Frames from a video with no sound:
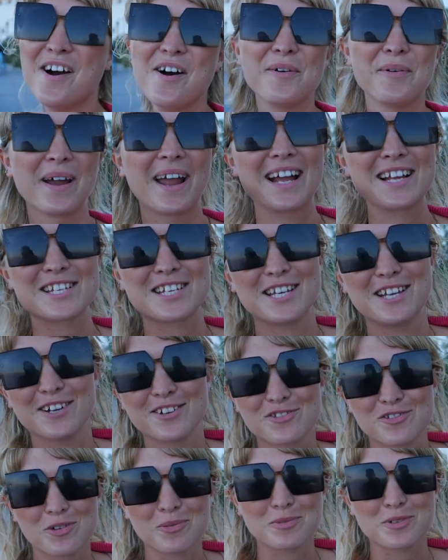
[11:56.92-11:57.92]
We actually
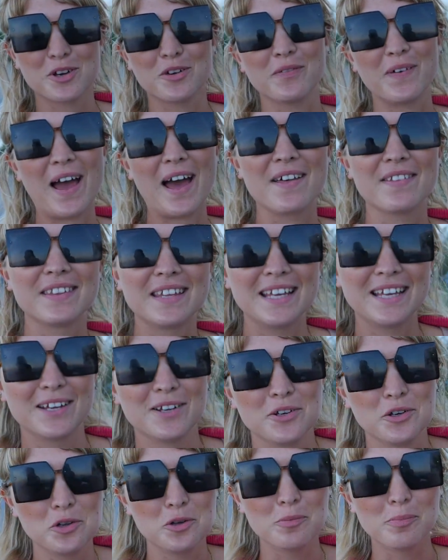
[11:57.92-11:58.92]
got dropped off at the
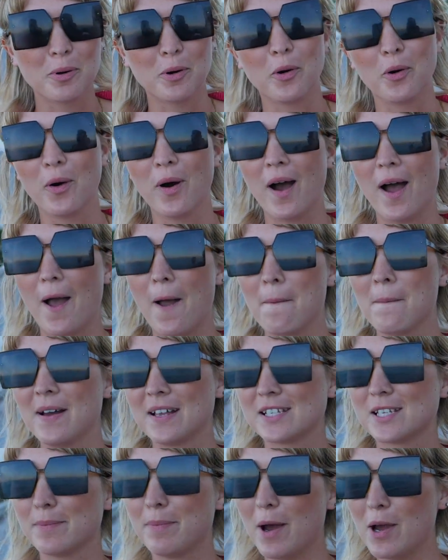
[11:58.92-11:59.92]
new port,
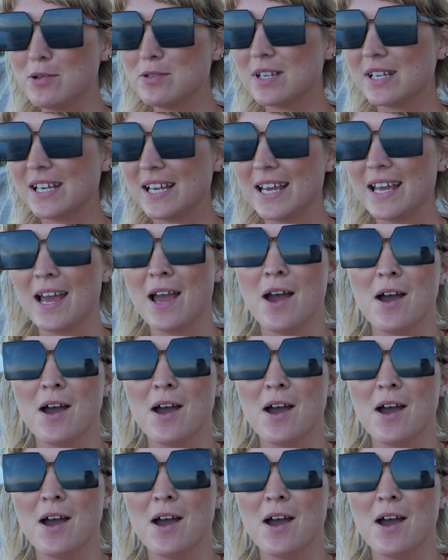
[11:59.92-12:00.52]
and supposedly